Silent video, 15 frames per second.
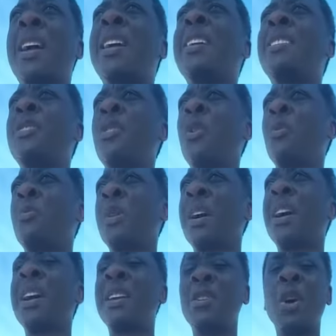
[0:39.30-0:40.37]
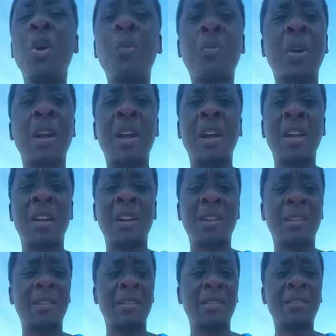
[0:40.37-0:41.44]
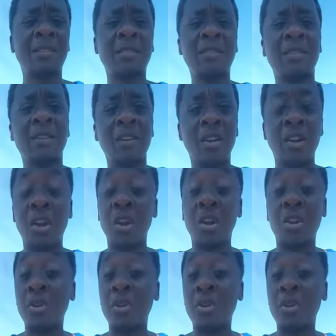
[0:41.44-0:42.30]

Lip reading: no pain, no pain. No